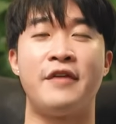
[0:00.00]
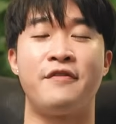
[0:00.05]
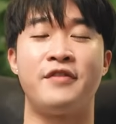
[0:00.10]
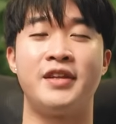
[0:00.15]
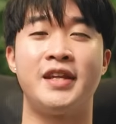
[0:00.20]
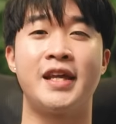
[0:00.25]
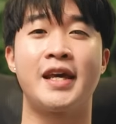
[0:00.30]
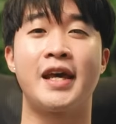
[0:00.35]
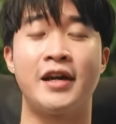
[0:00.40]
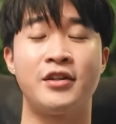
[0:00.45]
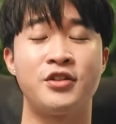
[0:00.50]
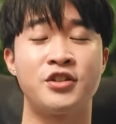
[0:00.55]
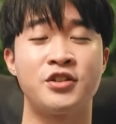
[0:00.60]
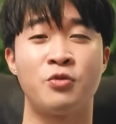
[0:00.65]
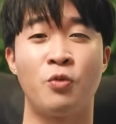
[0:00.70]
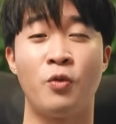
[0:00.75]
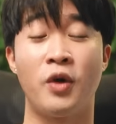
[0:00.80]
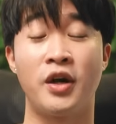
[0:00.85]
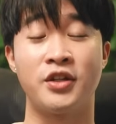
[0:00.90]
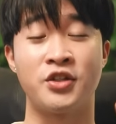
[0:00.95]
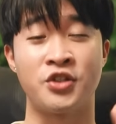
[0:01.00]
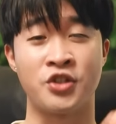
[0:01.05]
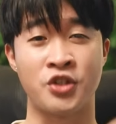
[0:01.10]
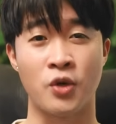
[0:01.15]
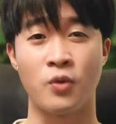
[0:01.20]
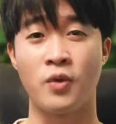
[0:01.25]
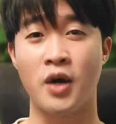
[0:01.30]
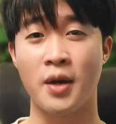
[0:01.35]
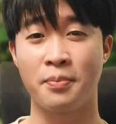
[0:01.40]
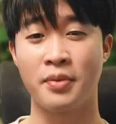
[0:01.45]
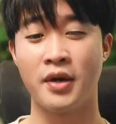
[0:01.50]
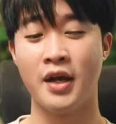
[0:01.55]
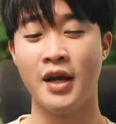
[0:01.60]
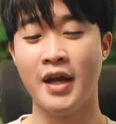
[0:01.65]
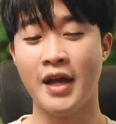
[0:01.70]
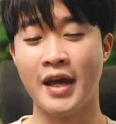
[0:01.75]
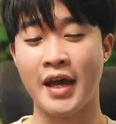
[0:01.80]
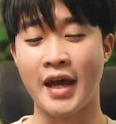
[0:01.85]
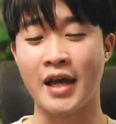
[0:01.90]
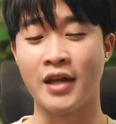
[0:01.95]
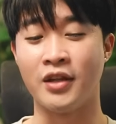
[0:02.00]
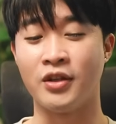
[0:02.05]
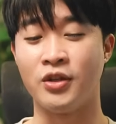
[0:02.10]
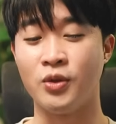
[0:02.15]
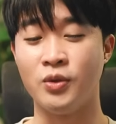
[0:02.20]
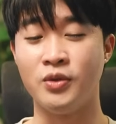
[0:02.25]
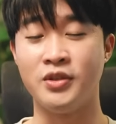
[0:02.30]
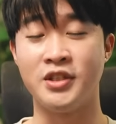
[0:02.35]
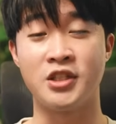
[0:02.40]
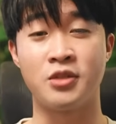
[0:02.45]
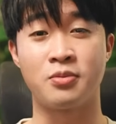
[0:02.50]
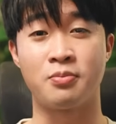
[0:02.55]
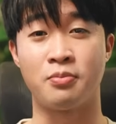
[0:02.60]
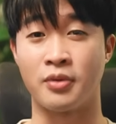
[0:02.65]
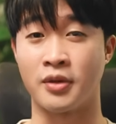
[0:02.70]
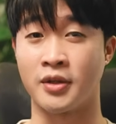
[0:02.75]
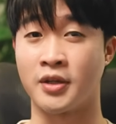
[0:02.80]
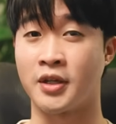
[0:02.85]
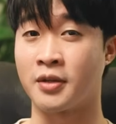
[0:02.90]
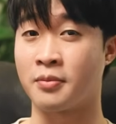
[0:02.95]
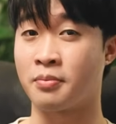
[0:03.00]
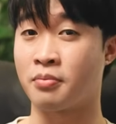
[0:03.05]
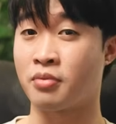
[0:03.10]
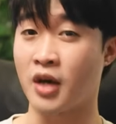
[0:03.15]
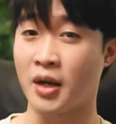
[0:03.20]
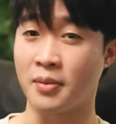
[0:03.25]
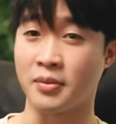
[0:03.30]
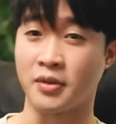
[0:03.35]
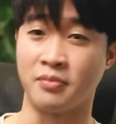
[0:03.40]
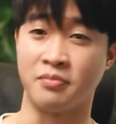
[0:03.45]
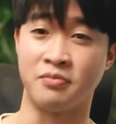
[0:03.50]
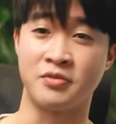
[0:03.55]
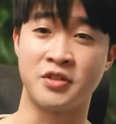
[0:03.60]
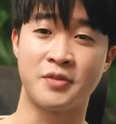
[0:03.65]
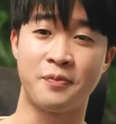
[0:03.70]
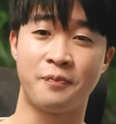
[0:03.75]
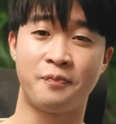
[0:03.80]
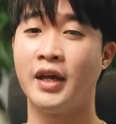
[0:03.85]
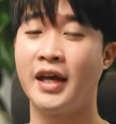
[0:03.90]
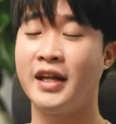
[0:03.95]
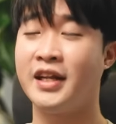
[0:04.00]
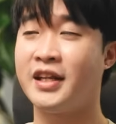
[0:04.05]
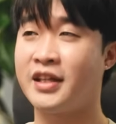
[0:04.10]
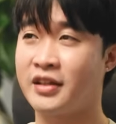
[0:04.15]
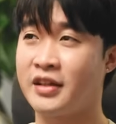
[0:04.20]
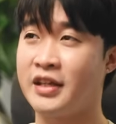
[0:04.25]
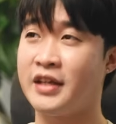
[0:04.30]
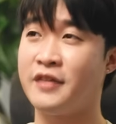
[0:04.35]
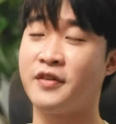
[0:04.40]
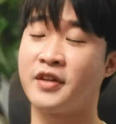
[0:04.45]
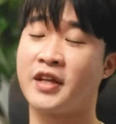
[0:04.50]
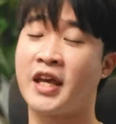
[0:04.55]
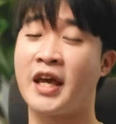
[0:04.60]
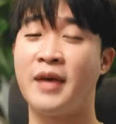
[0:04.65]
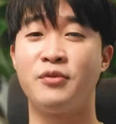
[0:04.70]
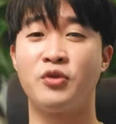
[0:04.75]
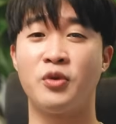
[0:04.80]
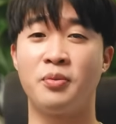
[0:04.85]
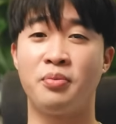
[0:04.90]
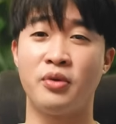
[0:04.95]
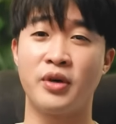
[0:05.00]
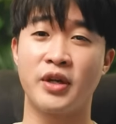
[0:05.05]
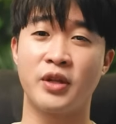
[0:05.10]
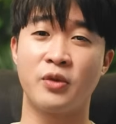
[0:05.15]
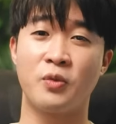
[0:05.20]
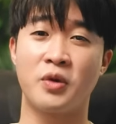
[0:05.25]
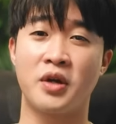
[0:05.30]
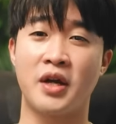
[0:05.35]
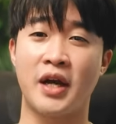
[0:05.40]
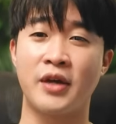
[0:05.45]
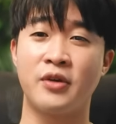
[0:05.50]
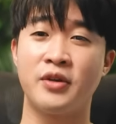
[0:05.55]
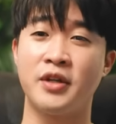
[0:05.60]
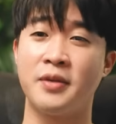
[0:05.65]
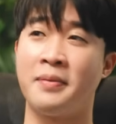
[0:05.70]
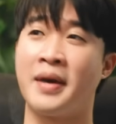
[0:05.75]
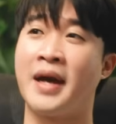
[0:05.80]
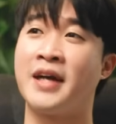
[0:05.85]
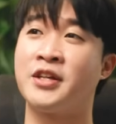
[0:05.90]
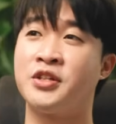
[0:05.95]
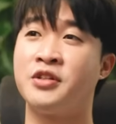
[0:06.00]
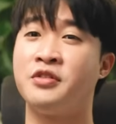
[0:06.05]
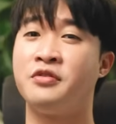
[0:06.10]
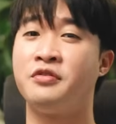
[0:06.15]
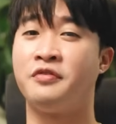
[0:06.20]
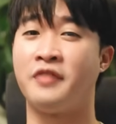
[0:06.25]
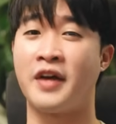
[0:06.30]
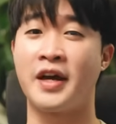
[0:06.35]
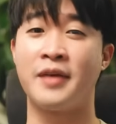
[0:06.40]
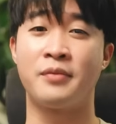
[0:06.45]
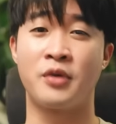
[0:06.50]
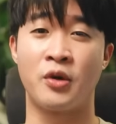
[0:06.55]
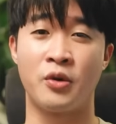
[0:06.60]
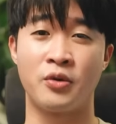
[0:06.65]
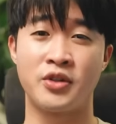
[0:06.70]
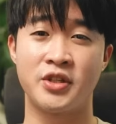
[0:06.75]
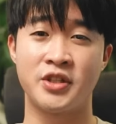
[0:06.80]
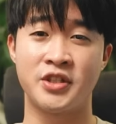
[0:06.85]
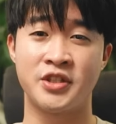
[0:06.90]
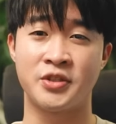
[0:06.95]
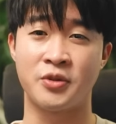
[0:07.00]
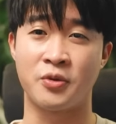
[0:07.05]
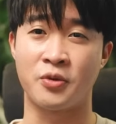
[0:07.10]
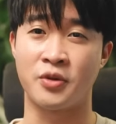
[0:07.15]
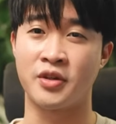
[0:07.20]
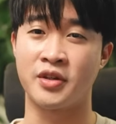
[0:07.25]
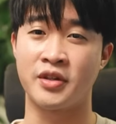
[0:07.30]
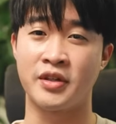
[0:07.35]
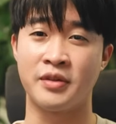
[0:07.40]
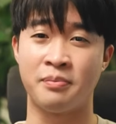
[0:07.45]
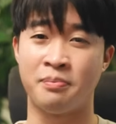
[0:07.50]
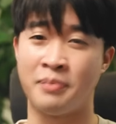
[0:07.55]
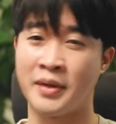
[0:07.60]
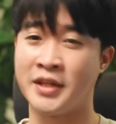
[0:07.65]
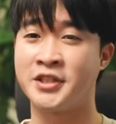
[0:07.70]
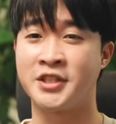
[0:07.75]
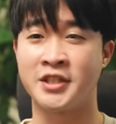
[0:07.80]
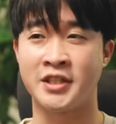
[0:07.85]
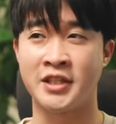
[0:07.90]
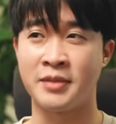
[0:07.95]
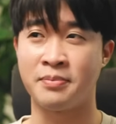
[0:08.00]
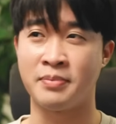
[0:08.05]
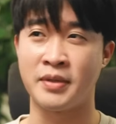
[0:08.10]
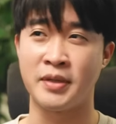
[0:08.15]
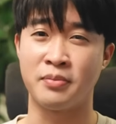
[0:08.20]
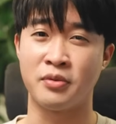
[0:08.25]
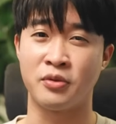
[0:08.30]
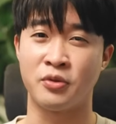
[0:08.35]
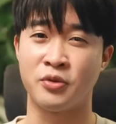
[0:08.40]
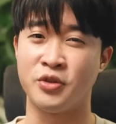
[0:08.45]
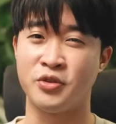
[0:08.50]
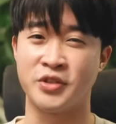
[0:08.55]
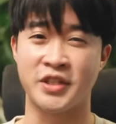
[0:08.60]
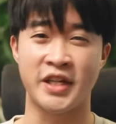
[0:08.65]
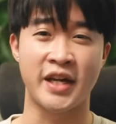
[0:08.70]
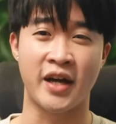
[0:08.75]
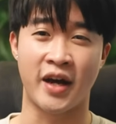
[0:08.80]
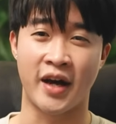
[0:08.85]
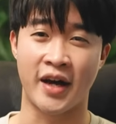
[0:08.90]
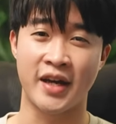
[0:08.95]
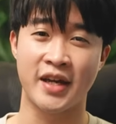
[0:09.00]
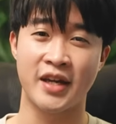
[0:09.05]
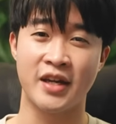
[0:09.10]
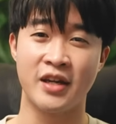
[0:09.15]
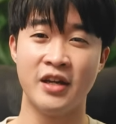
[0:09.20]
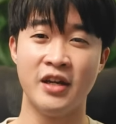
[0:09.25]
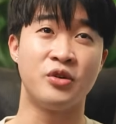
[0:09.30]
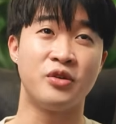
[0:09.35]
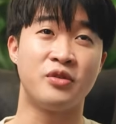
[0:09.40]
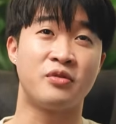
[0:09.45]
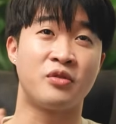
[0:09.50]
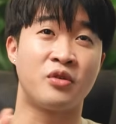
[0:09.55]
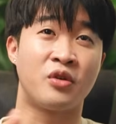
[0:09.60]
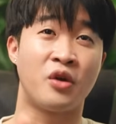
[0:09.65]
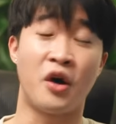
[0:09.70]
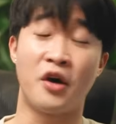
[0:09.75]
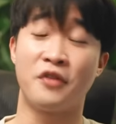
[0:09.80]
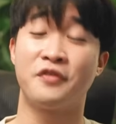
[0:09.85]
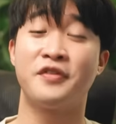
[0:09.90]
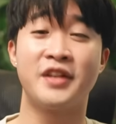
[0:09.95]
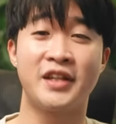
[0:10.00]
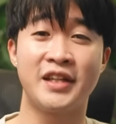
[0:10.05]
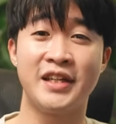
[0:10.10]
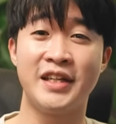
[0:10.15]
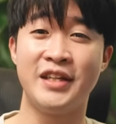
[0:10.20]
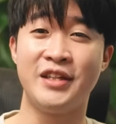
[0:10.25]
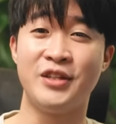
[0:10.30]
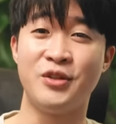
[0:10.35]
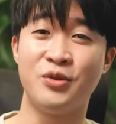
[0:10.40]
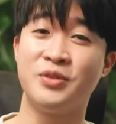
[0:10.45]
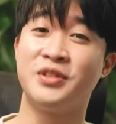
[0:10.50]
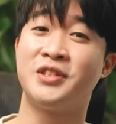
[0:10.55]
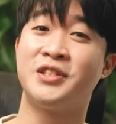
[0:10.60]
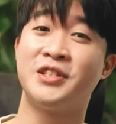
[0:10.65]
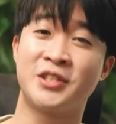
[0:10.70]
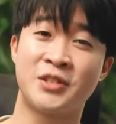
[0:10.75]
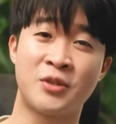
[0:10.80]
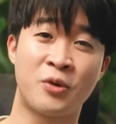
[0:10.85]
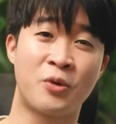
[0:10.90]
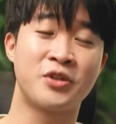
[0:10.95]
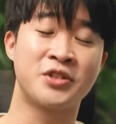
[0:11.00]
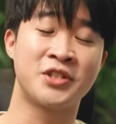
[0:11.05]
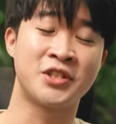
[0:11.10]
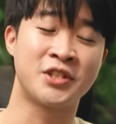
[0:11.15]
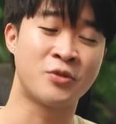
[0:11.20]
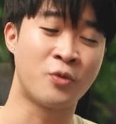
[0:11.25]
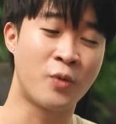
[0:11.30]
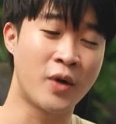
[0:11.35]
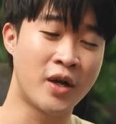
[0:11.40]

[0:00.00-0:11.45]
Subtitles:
every day. I just want to show up and do these Brilliant problems. And it even came to a point where I could imagine vibe coders, or basically people who use AI, could confidently use this course as